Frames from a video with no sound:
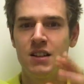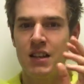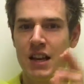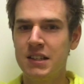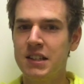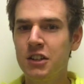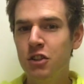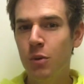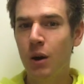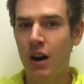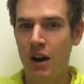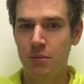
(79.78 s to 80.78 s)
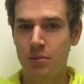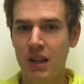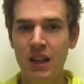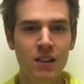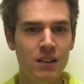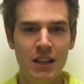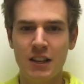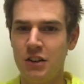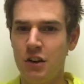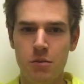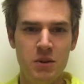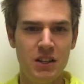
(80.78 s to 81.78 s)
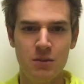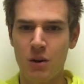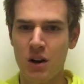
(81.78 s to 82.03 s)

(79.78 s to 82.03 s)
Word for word: dancing to a hot beat like nobody's